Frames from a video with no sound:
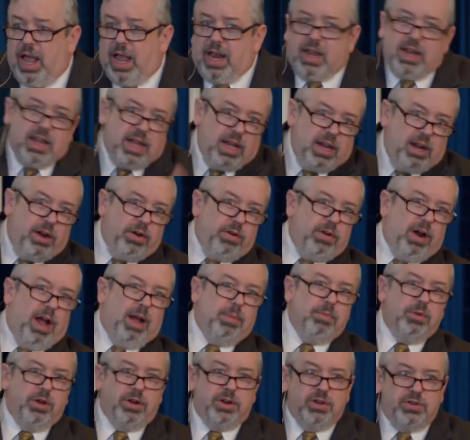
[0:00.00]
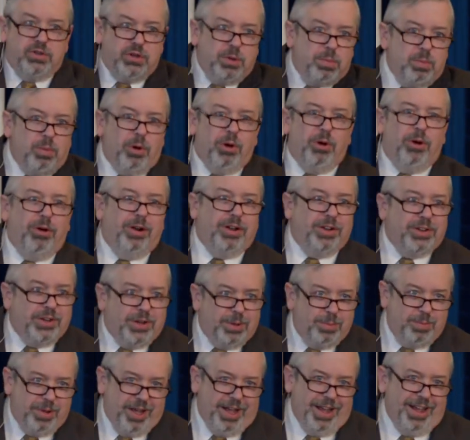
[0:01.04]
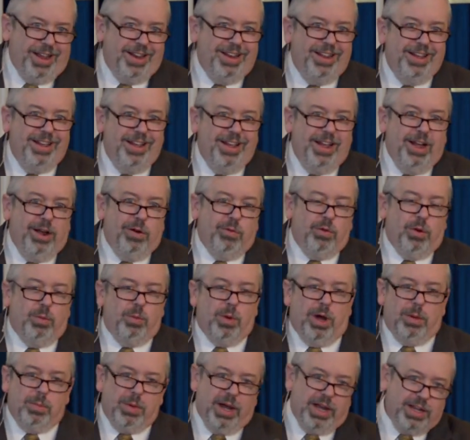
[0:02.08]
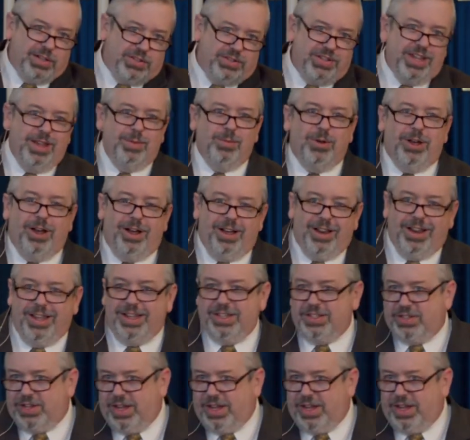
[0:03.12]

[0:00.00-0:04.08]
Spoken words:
And here I'm going to demur a little bit from what my esteemed colleague